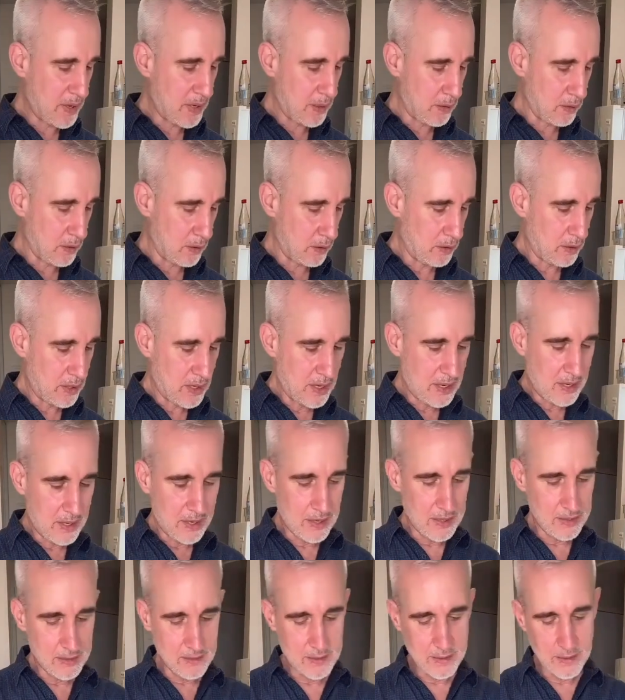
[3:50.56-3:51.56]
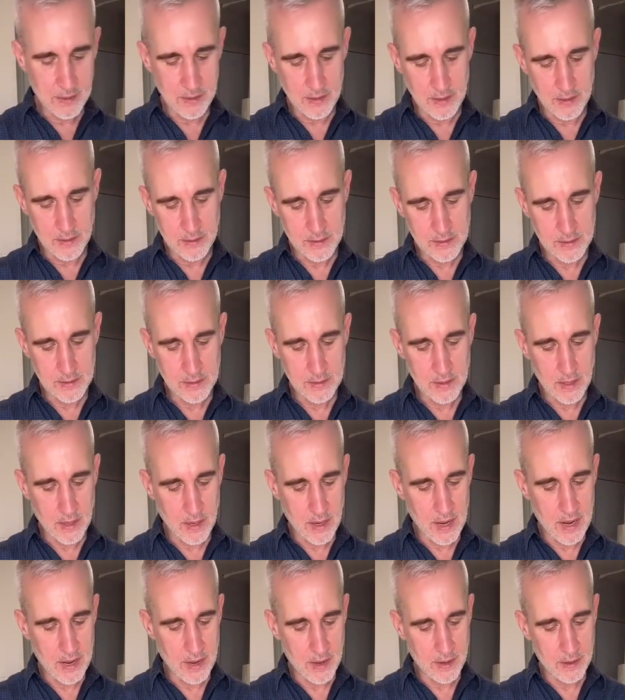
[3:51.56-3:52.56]
peel into this.
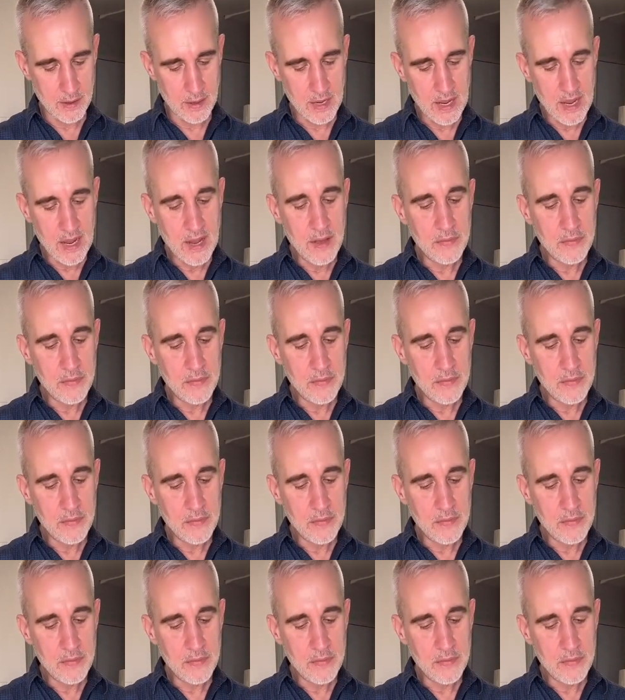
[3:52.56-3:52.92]
And